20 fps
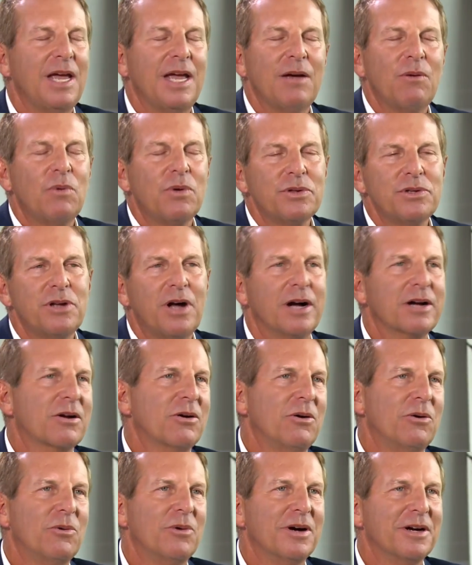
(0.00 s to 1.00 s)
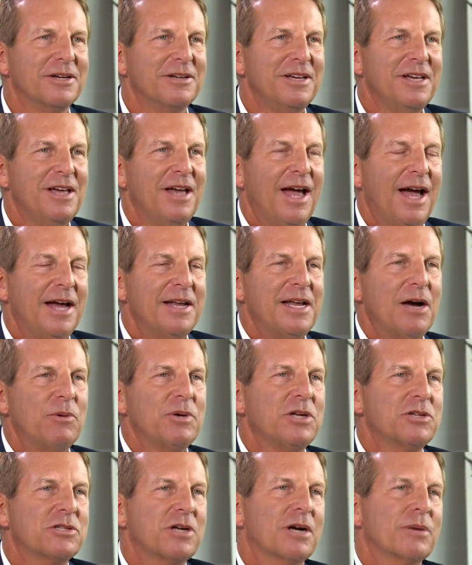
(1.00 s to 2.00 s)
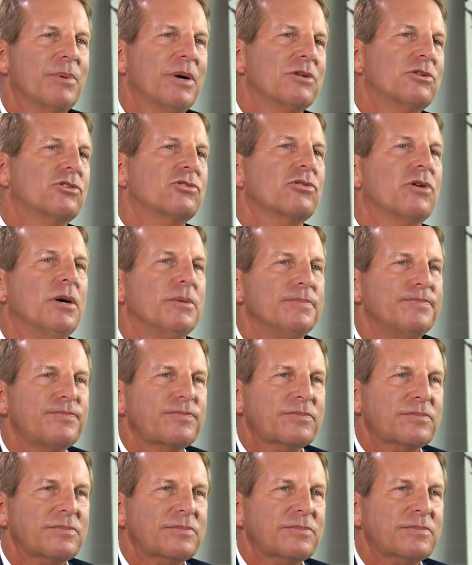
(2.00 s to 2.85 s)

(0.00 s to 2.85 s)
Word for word: It will not go away. And now when you talk about Trump,